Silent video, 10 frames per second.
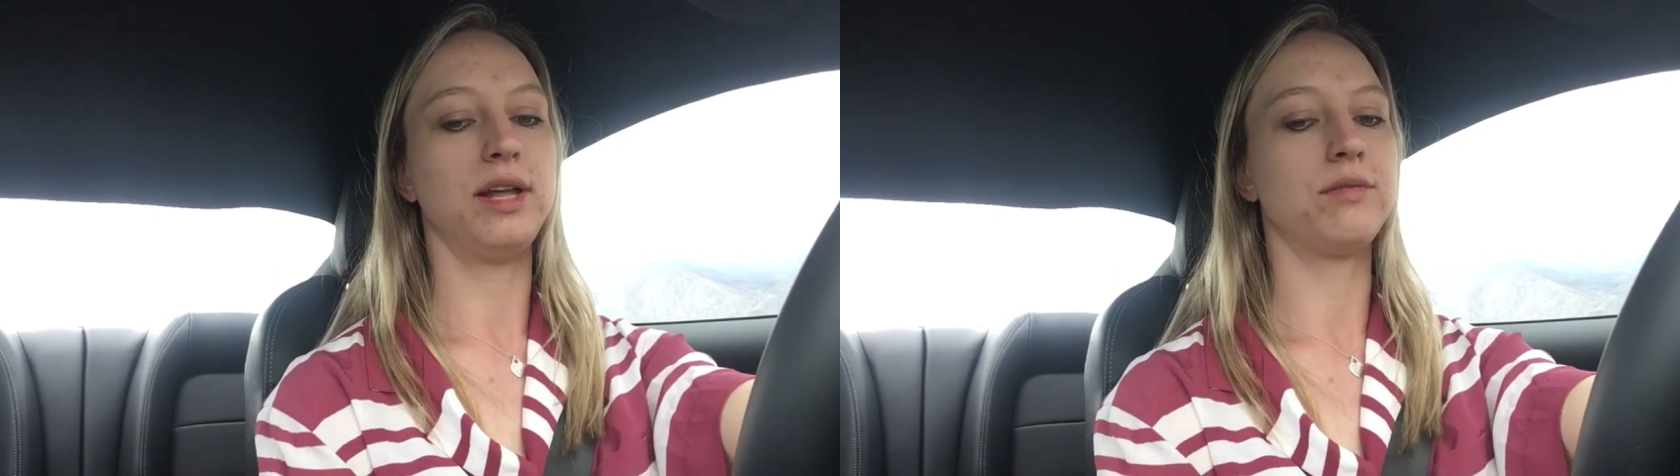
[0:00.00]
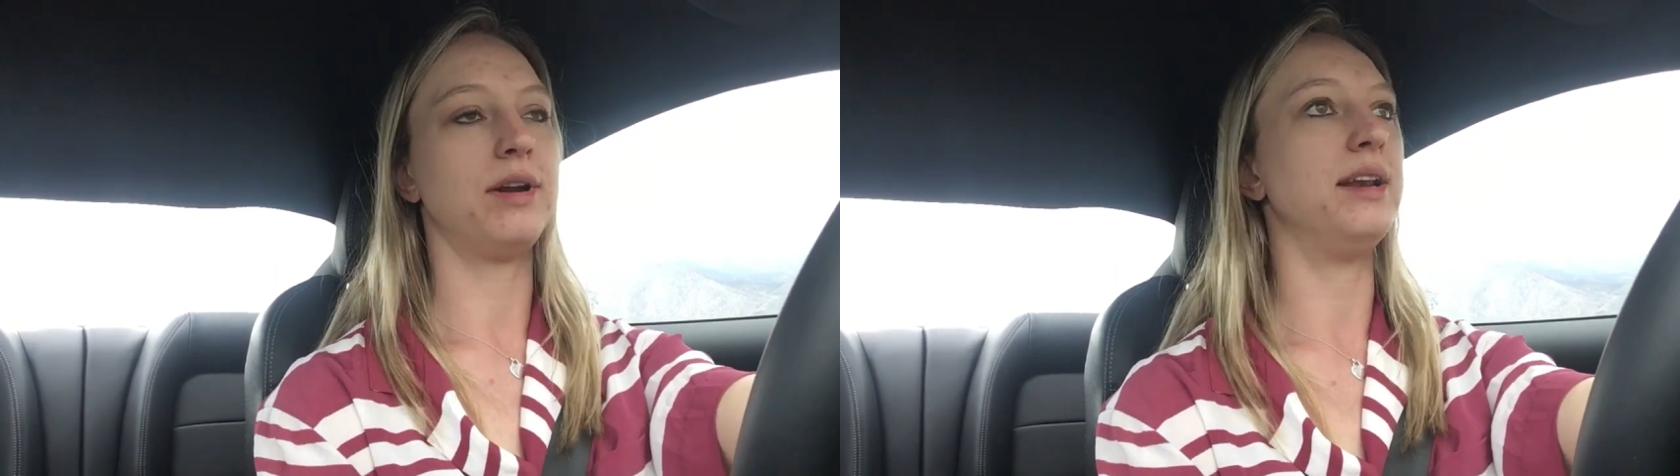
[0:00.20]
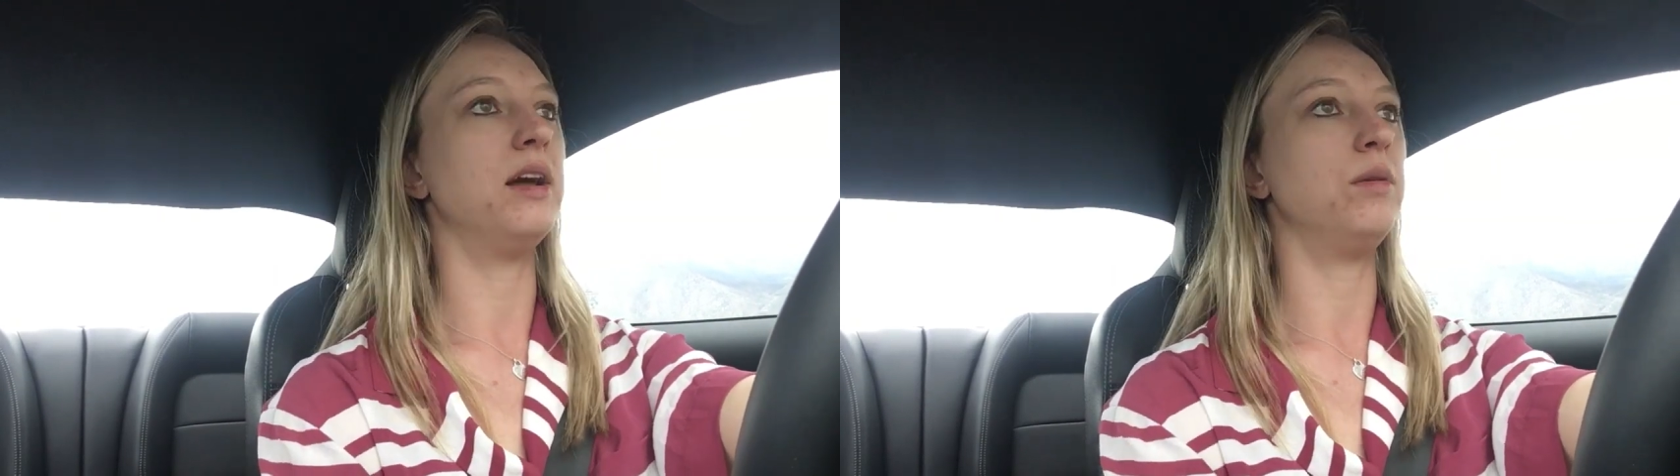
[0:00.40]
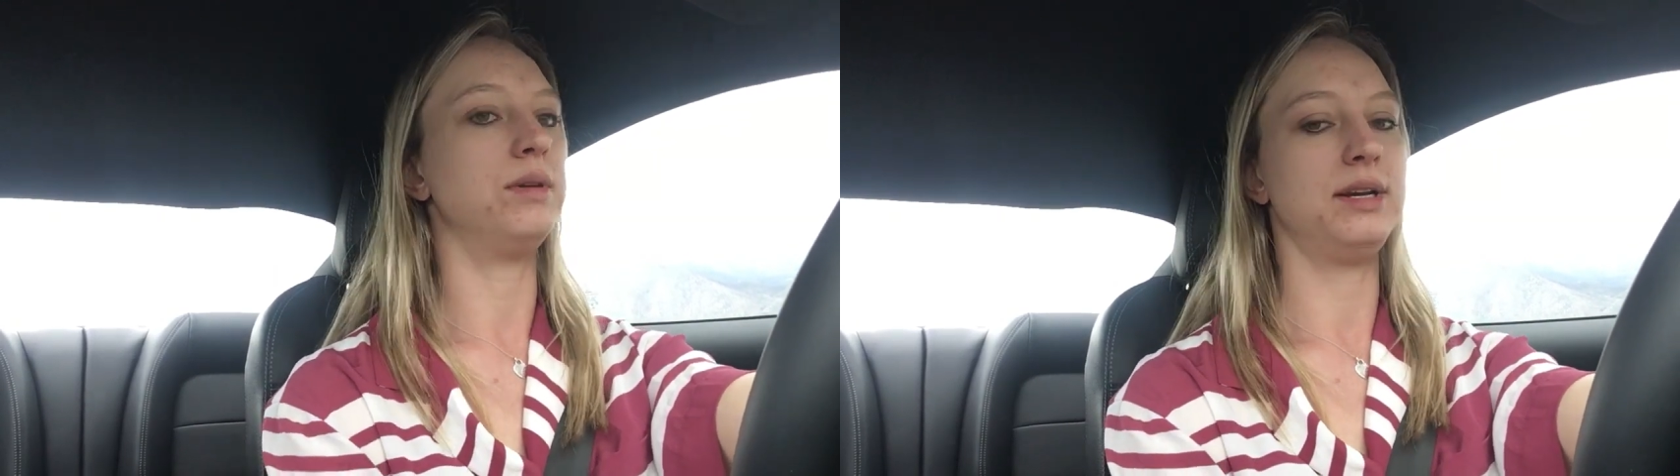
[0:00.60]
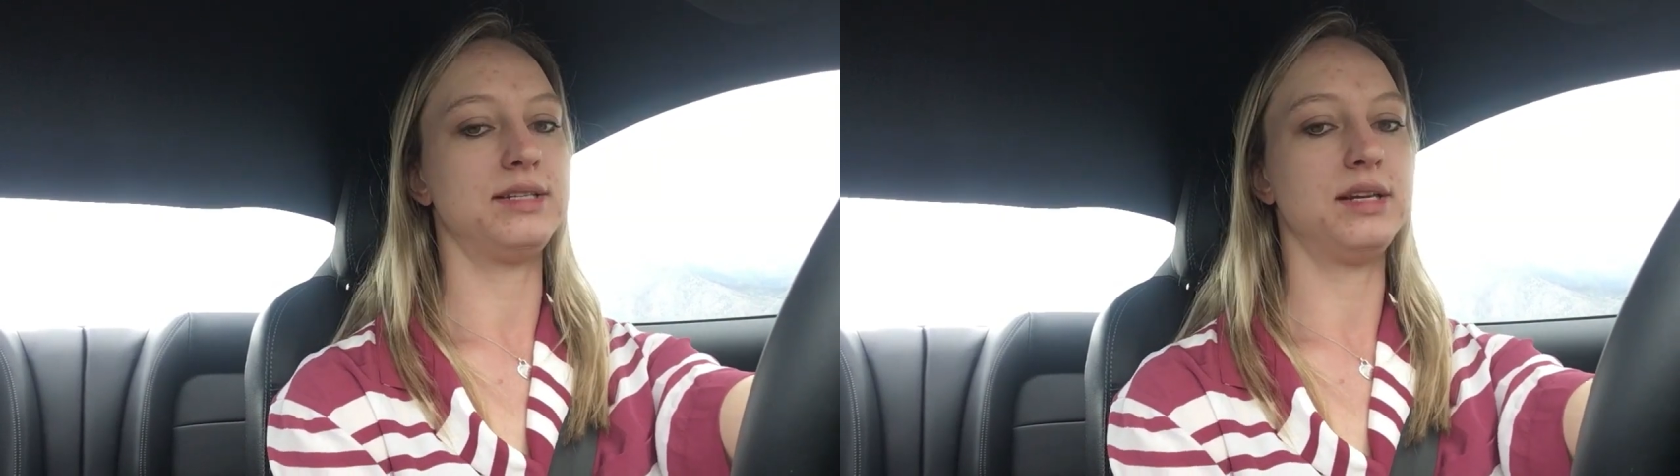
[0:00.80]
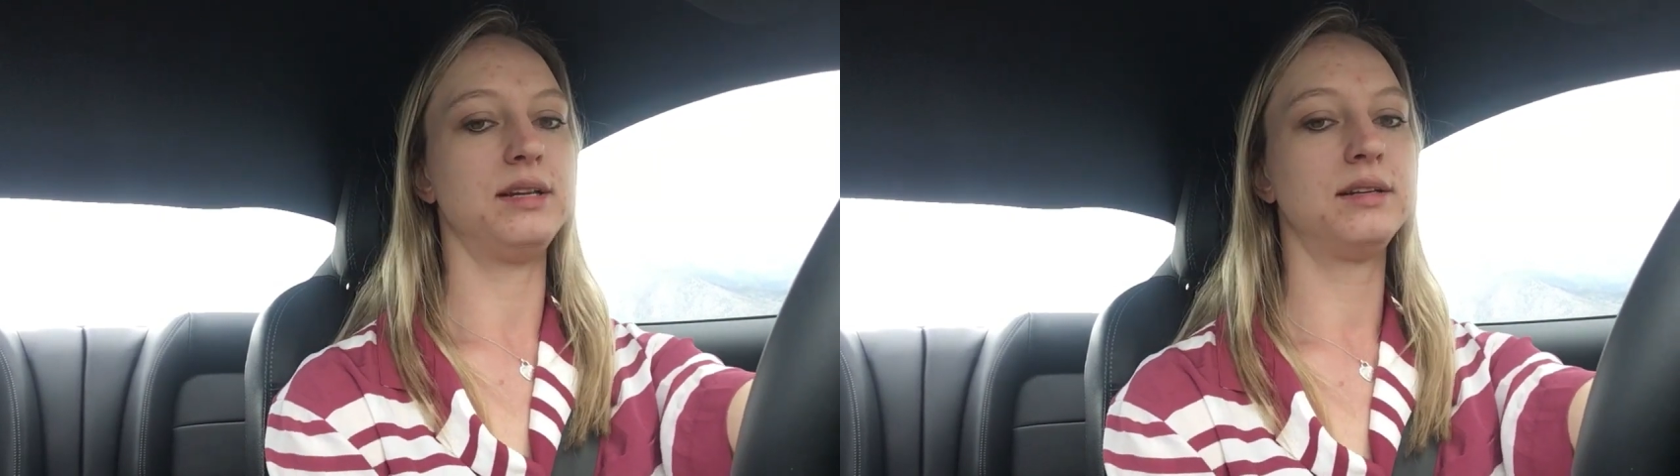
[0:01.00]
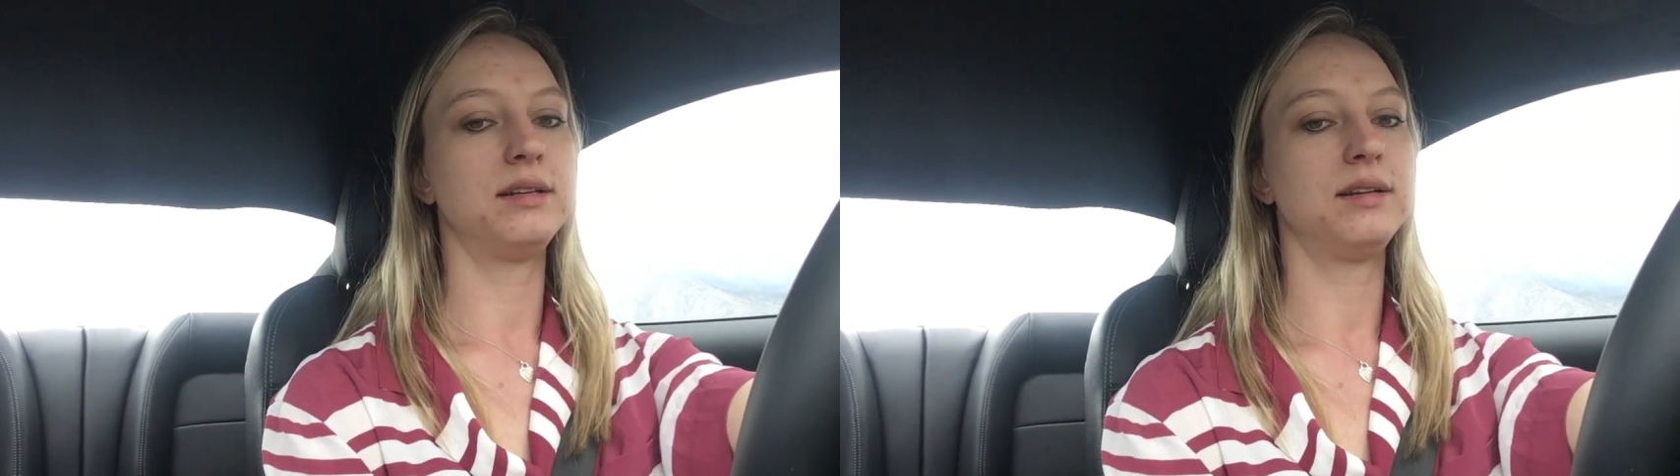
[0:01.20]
Like right now, what is it?